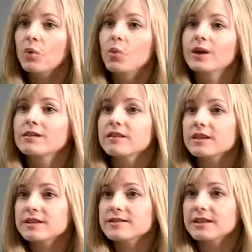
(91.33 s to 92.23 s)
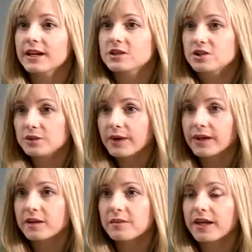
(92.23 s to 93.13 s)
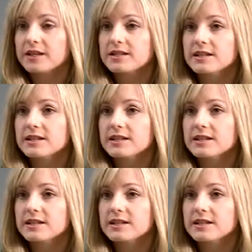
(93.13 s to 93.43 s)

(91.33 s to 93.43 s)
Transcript: one of the things that I do recommend